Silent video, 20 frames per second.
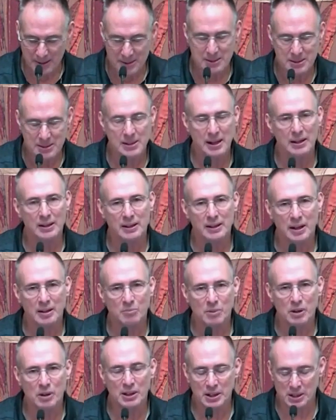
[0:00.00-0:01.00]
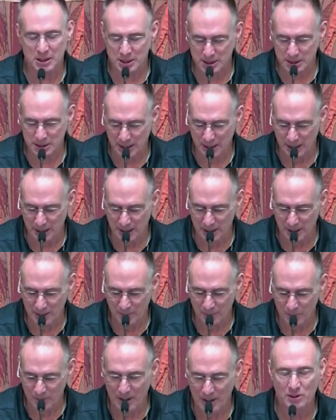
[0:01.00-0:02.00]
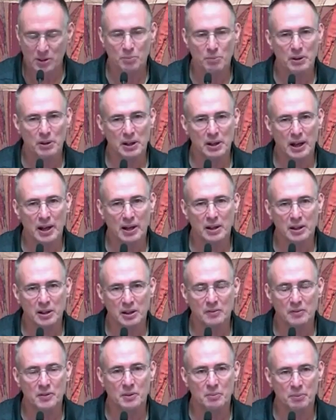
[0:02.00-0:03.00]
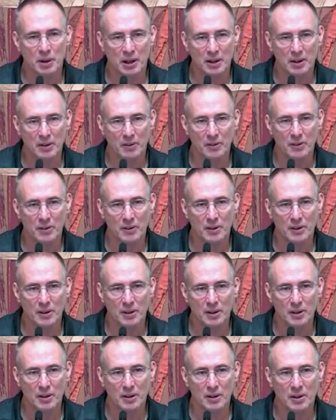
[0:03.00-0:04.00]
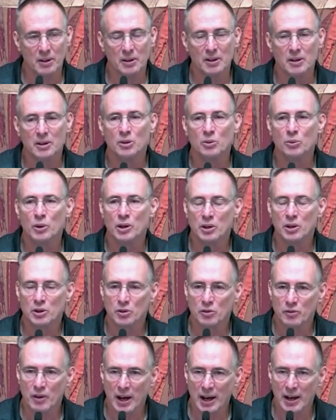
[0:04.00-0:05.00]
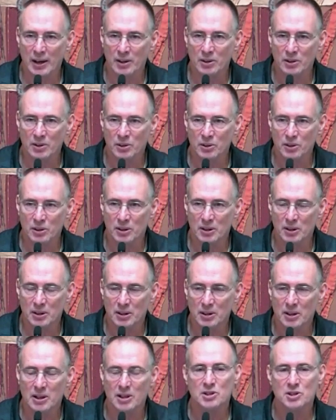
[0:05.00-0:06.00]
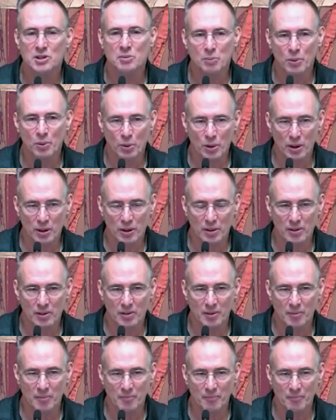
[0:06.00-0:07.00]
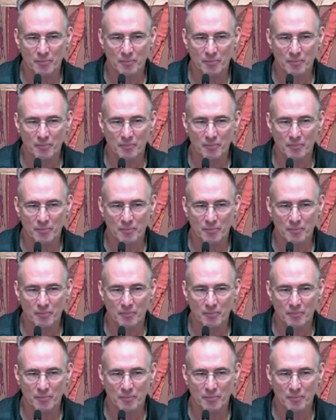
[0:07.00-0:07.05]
Set that money aside at the beginning of the month. What you value is important.